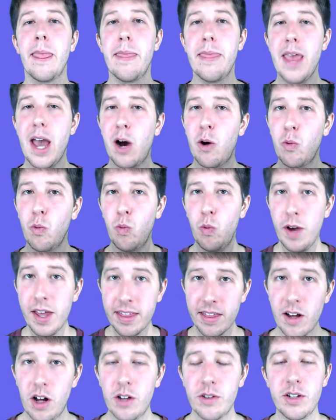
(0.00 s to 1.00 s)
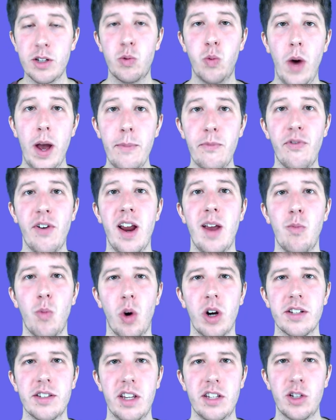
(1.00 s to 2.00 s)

Now, with all these web frameworks,